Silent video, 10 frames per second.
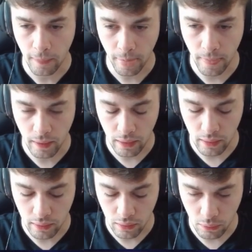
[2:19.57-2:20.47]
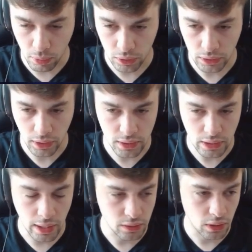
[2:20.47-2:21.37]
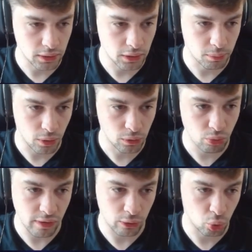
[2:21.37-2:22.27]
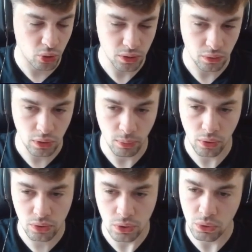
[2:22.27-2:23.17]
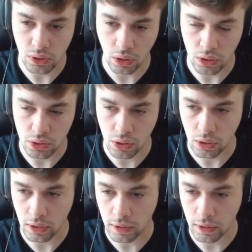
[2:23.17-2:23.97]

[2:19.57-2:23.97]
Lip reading: the opponent has isolated pawn without queens on the board, so it's strategic